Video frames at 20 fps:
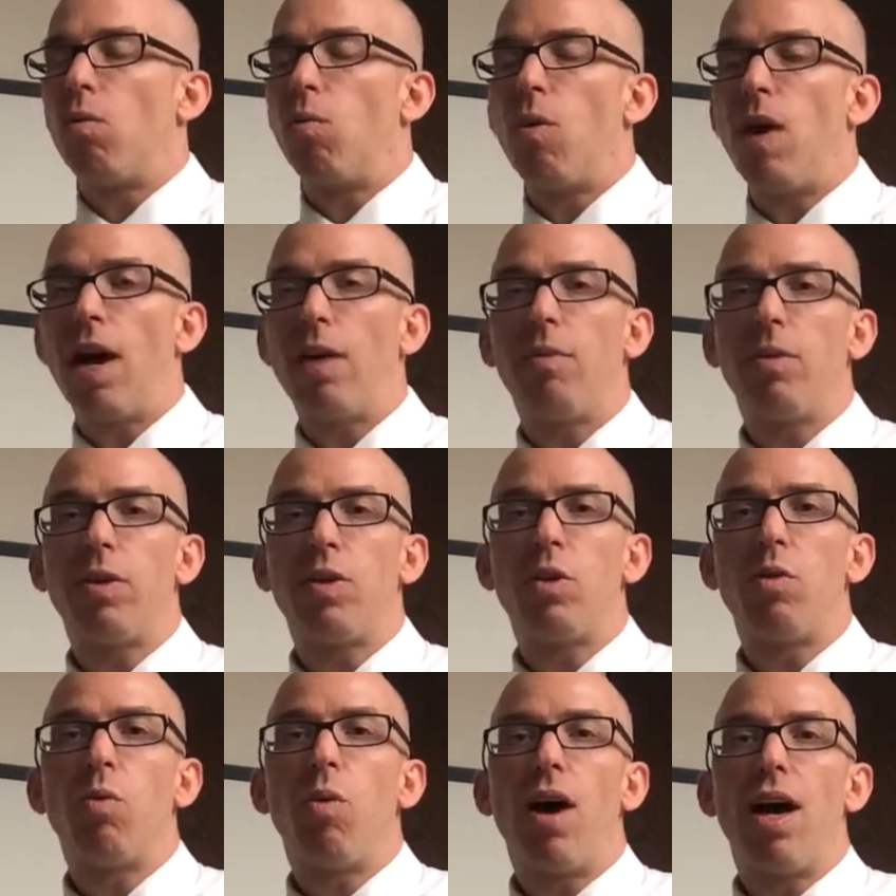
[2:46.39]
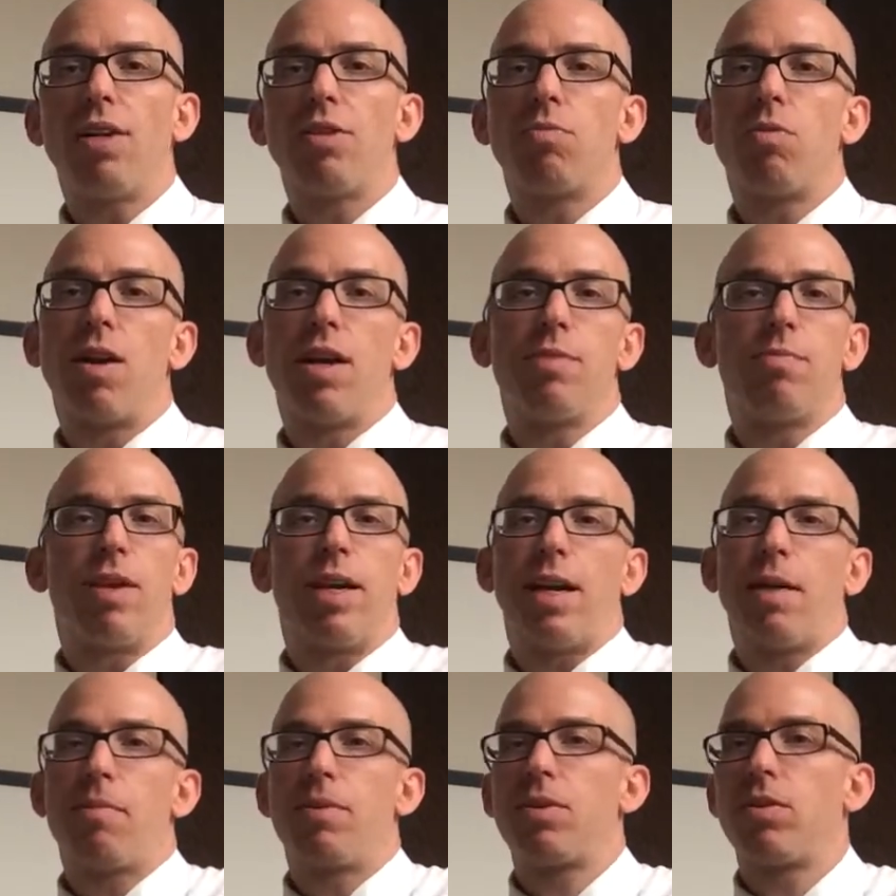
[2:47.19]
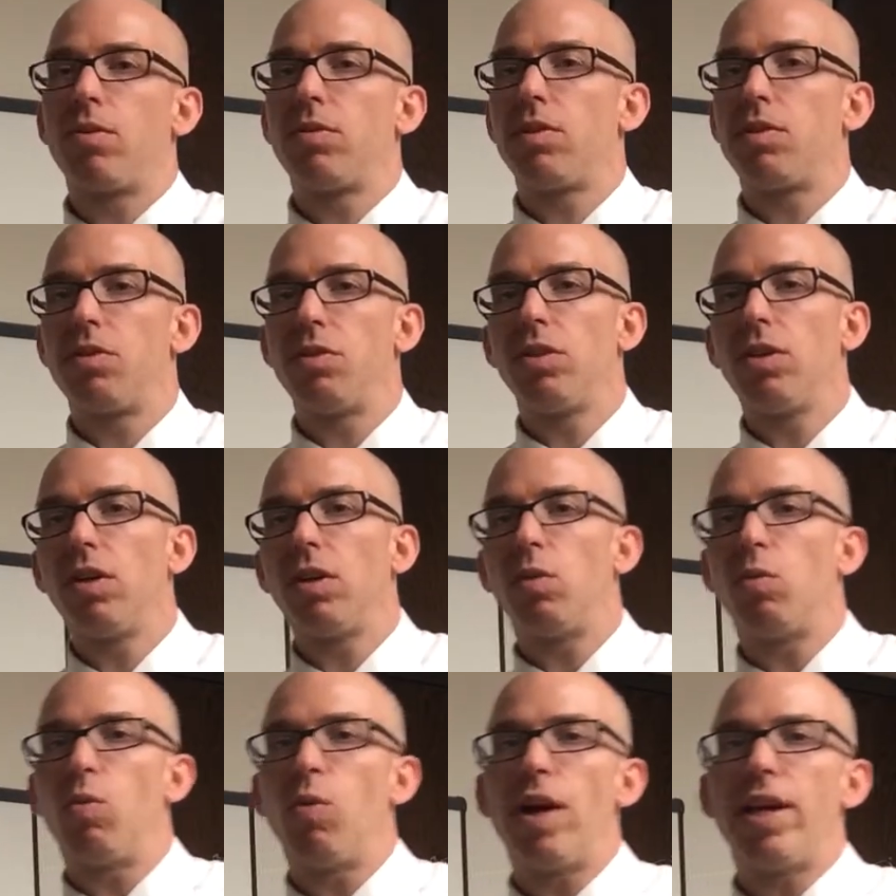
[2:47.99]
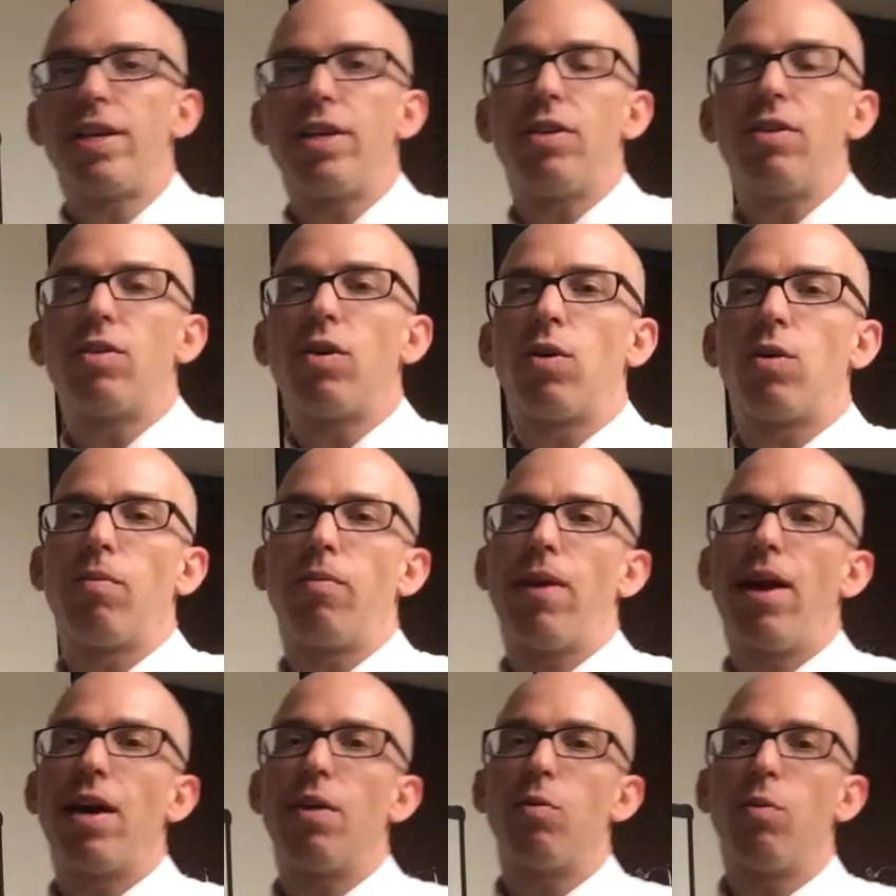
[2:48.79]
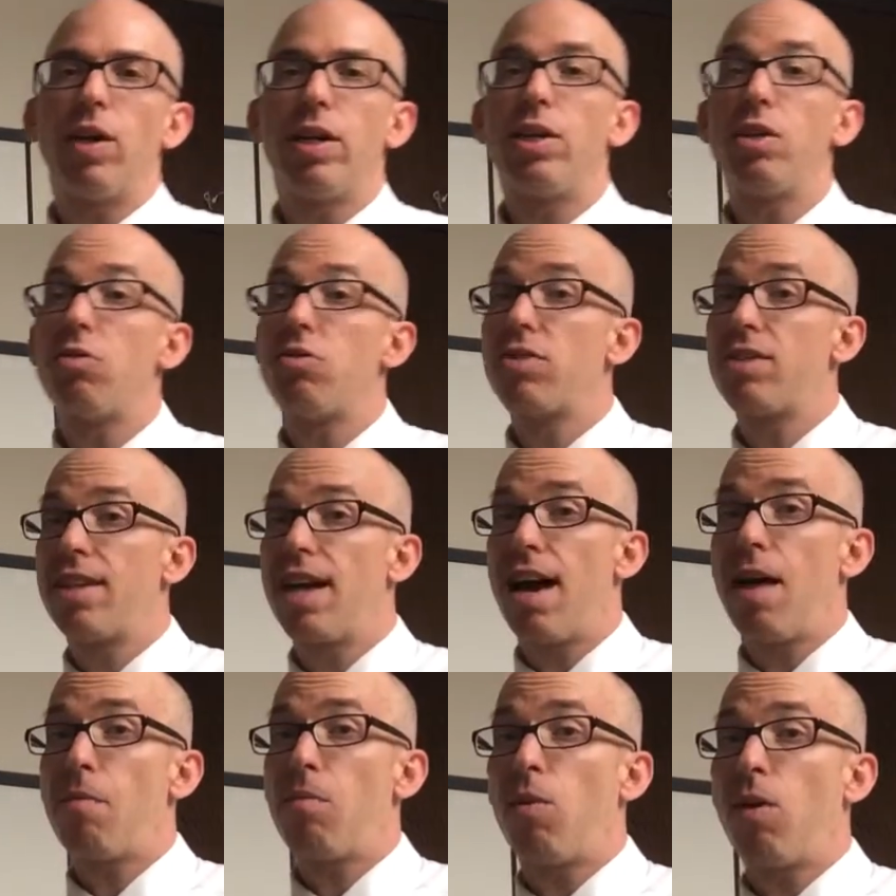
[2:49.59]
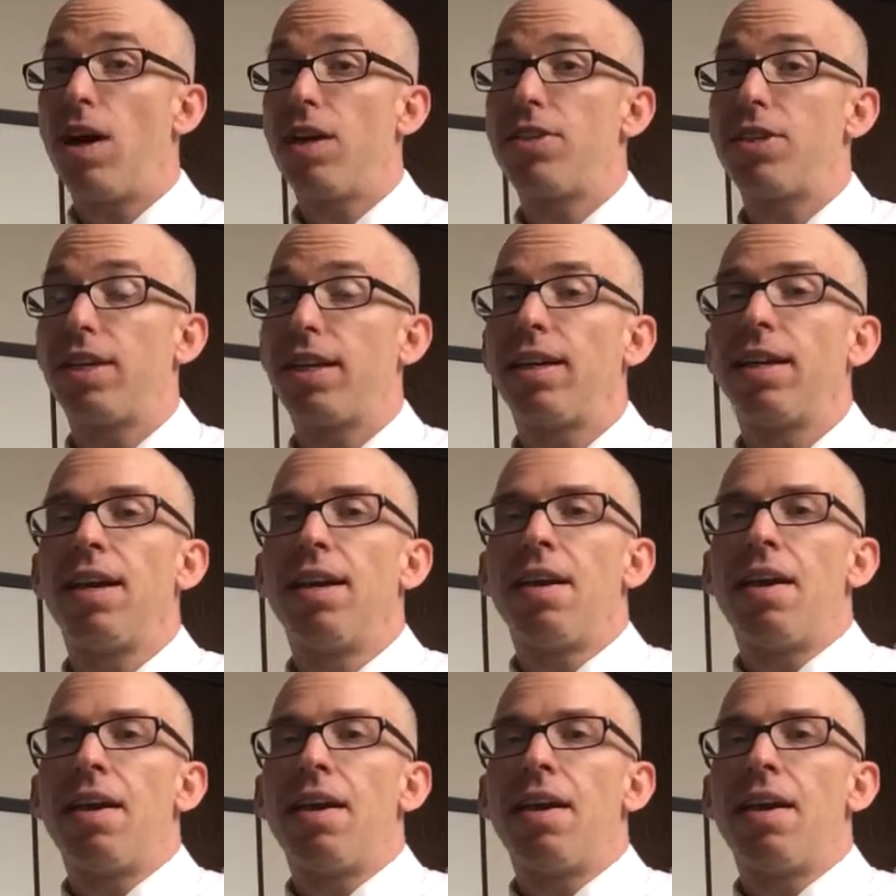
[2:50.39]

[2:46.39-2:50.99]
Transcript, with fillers: why wouldn't you watch as many episodes as you could? When do you go to bed? When do you stop watching?